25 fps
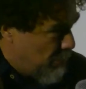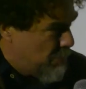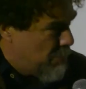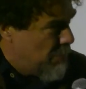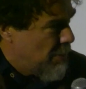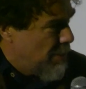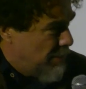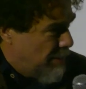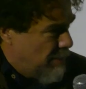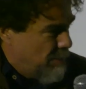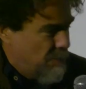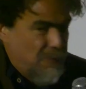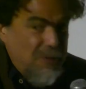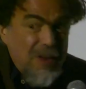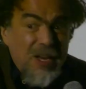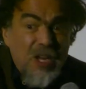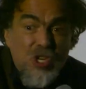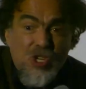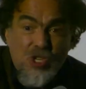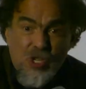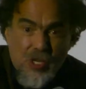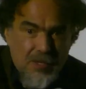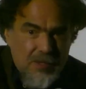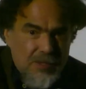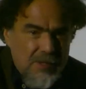to the
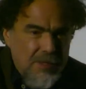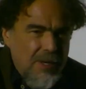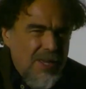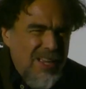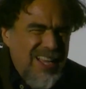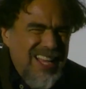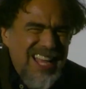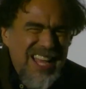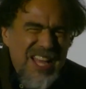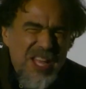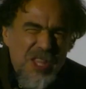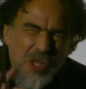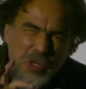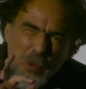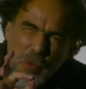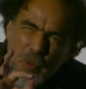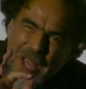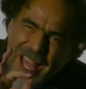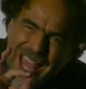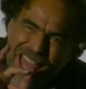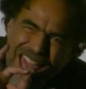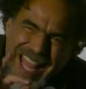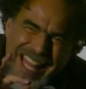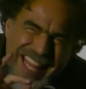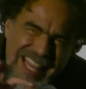finishes,
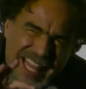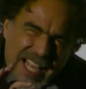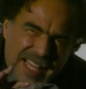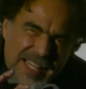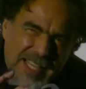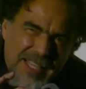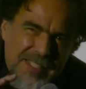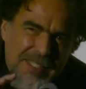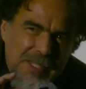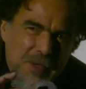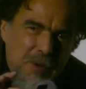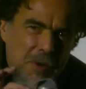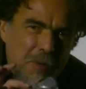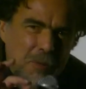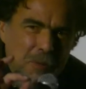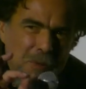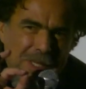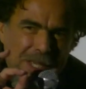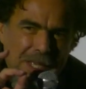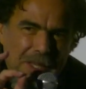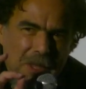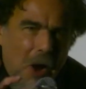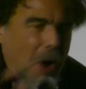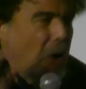to get that and see, and we